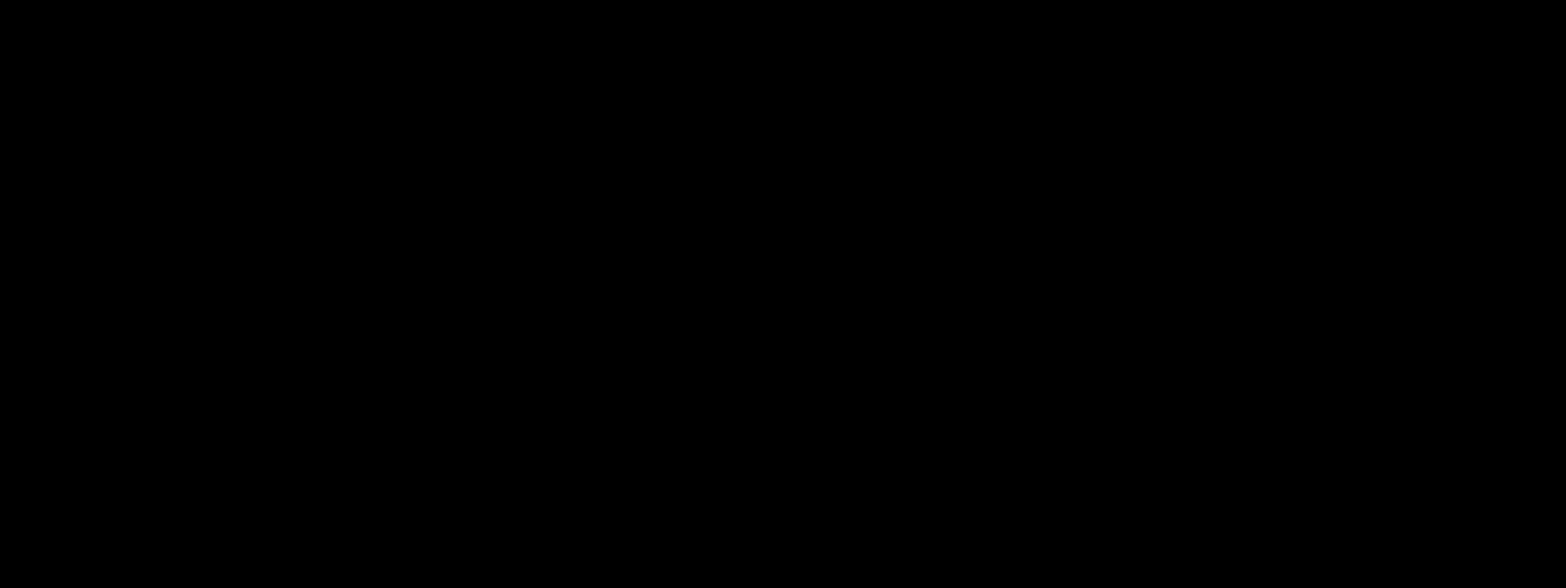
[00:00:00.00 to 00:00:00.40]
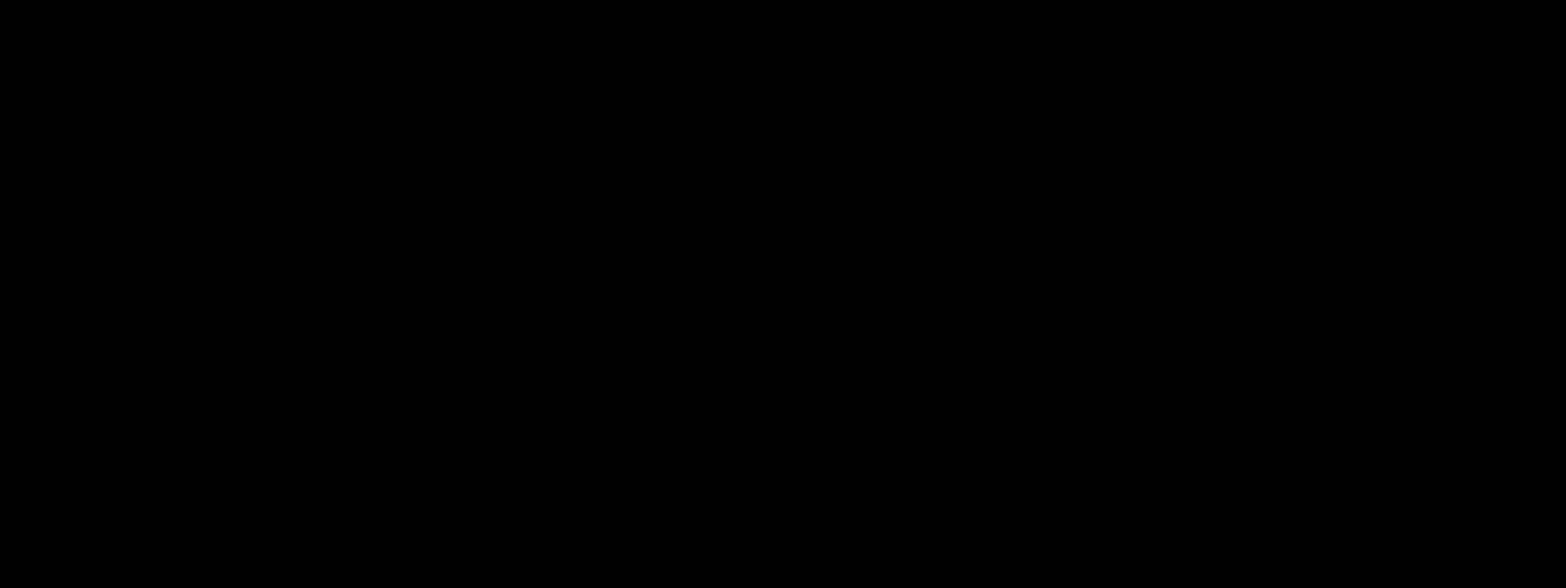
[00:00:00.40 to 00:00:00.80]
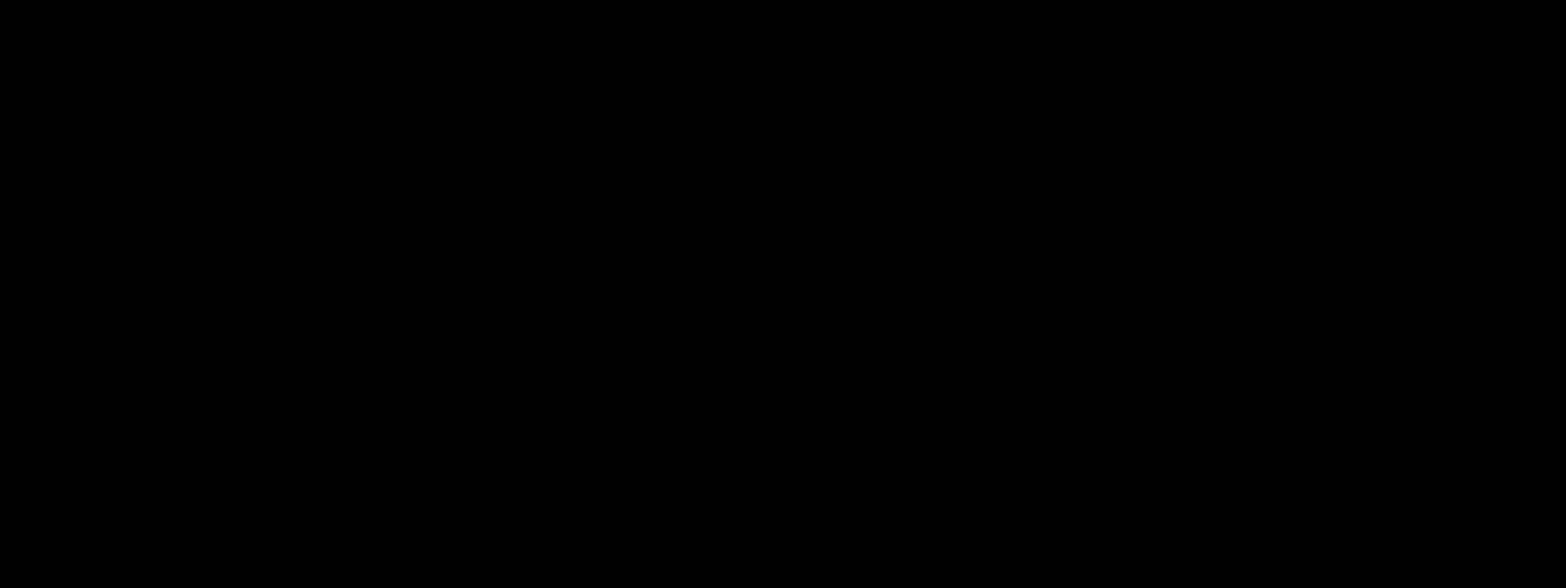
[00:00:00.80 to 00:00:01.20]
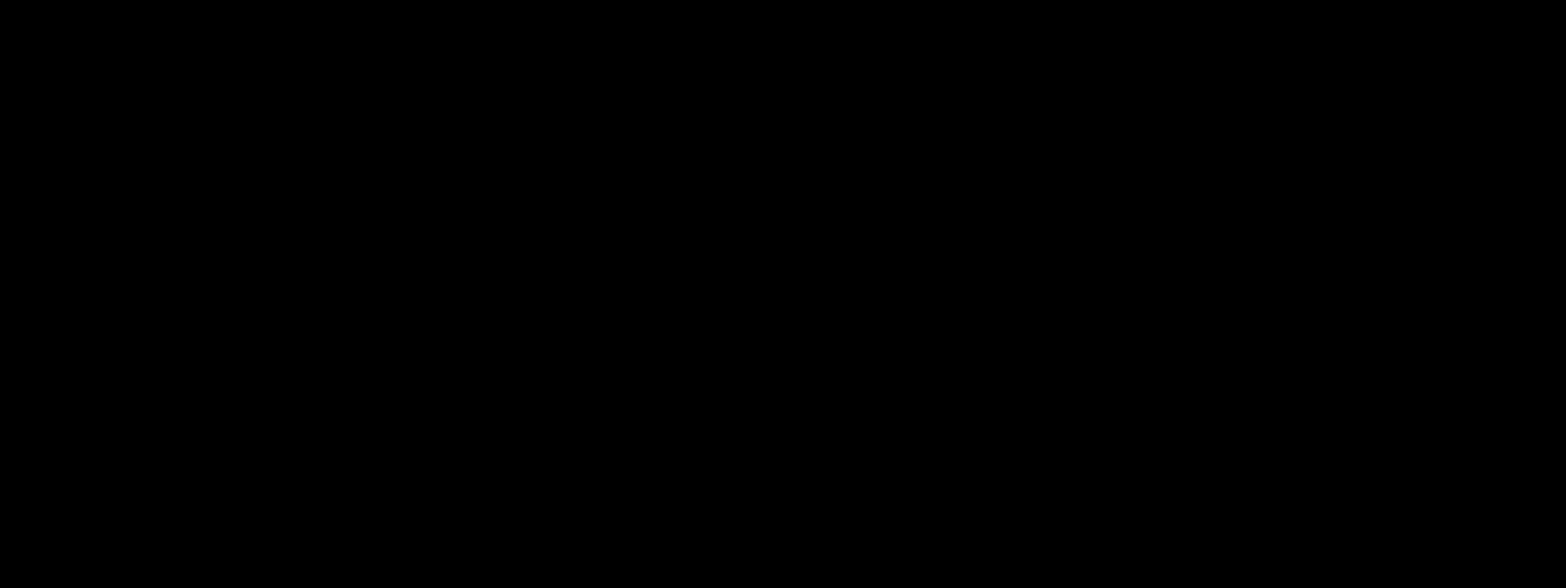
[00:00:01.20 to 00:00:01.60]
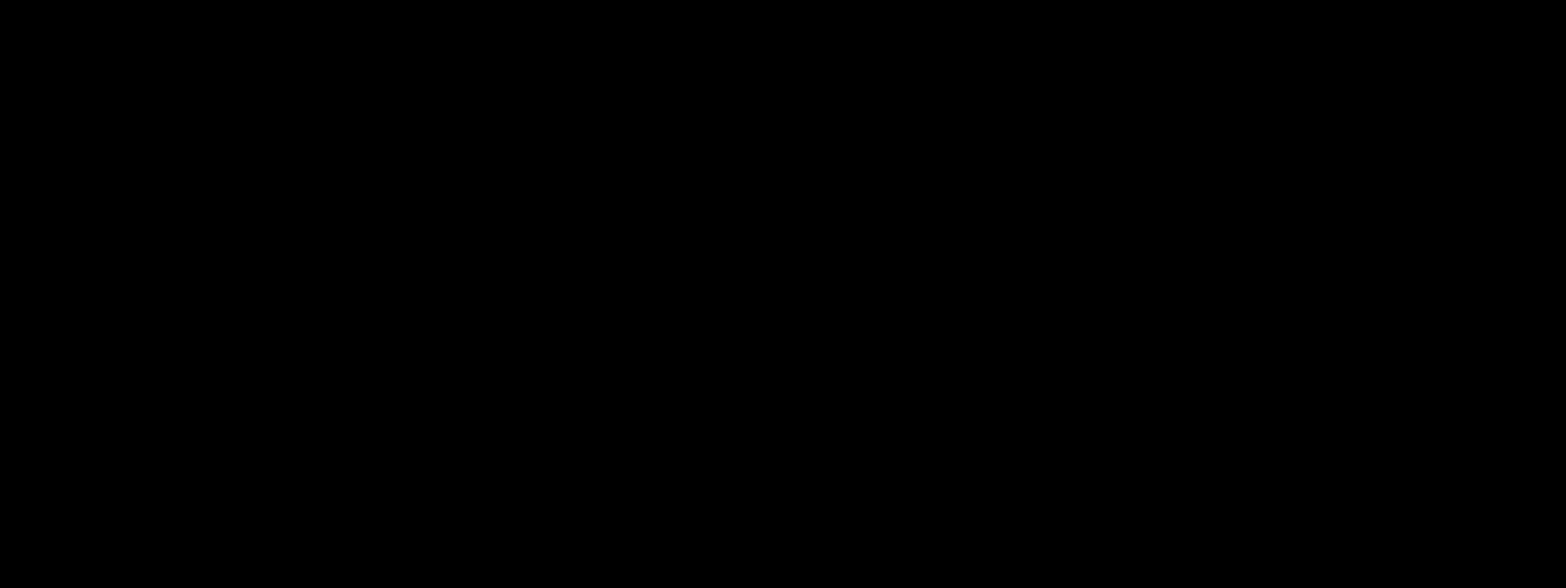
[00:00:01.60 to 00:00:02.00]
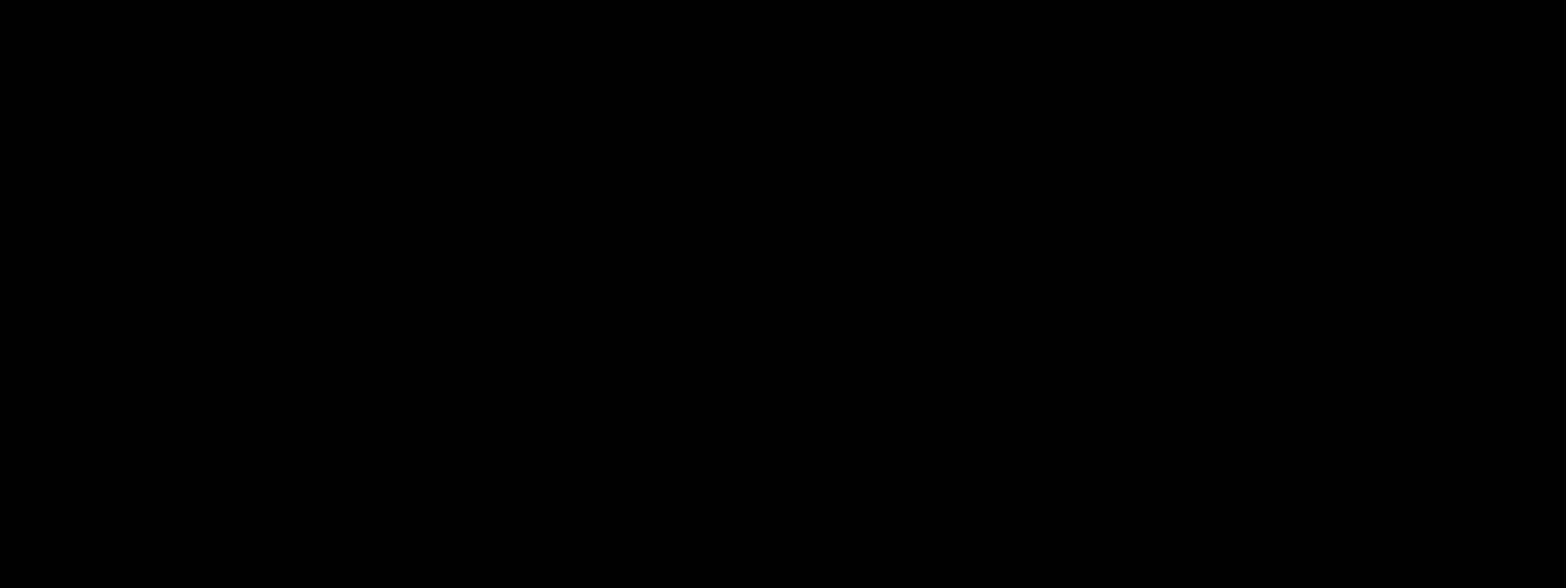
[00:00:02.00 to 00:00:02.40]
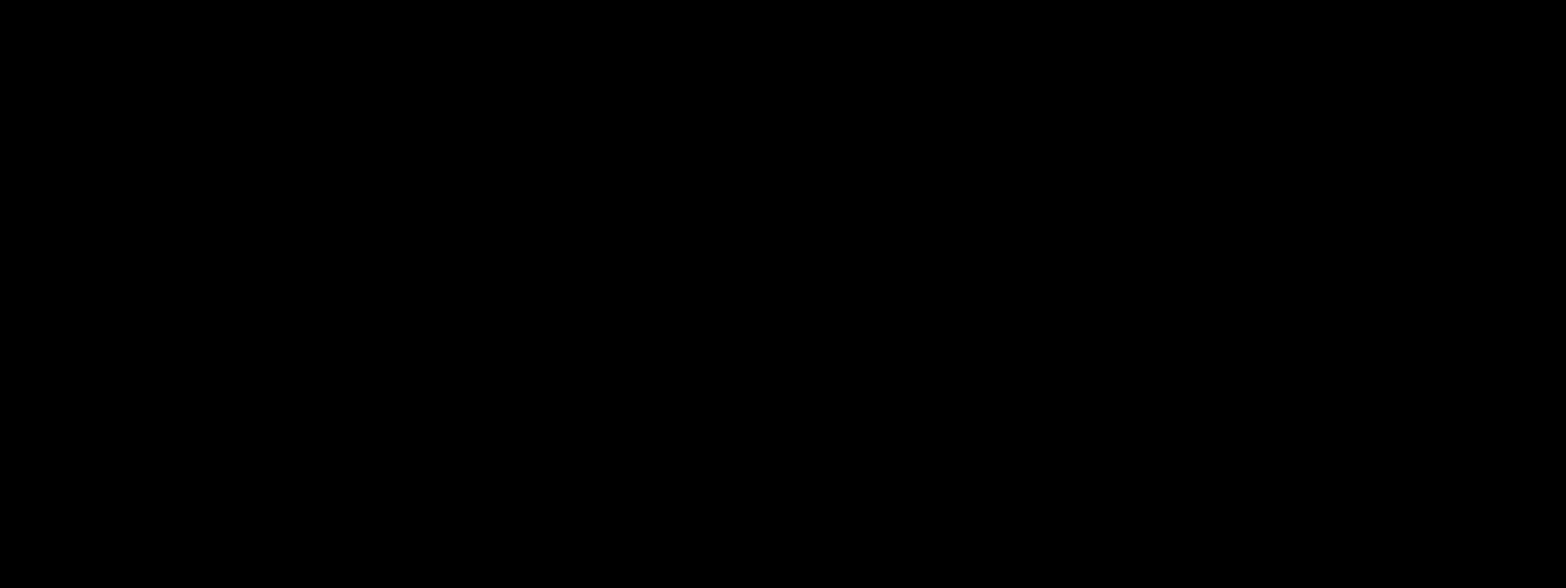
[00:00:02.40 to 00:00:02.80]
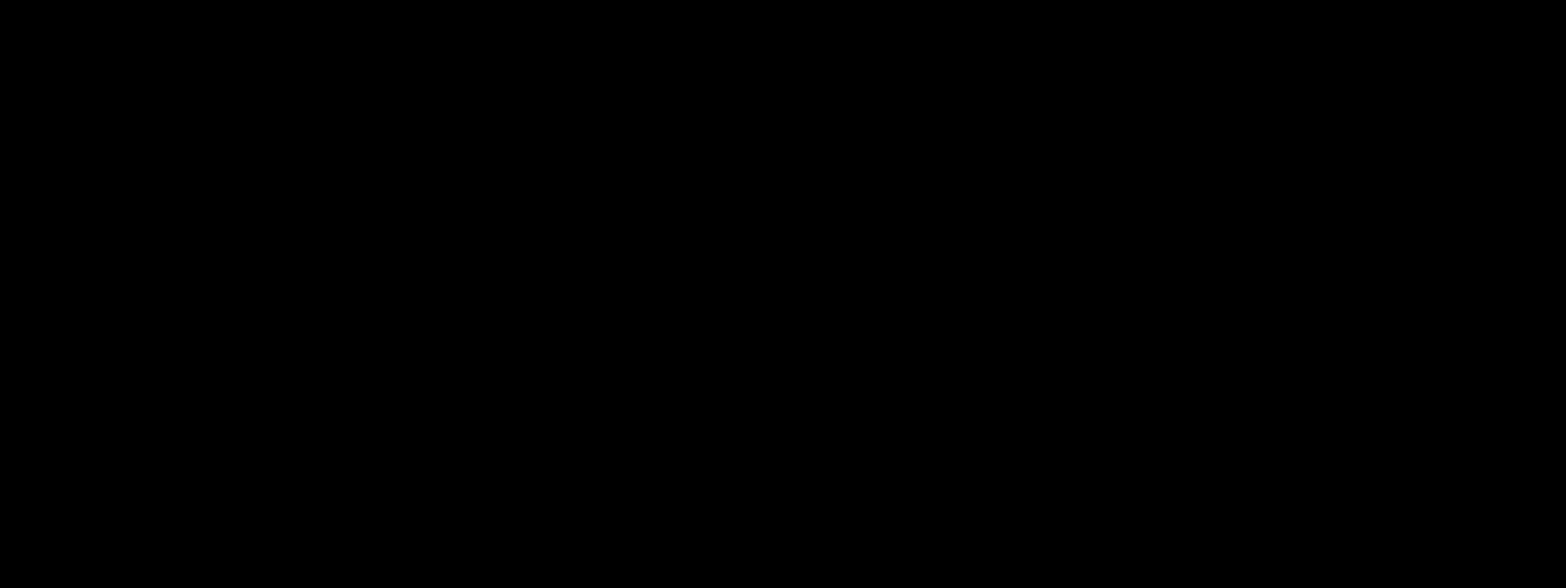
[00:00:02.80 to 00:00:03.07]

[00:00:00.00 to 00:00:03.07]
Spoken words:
(no speaker visible)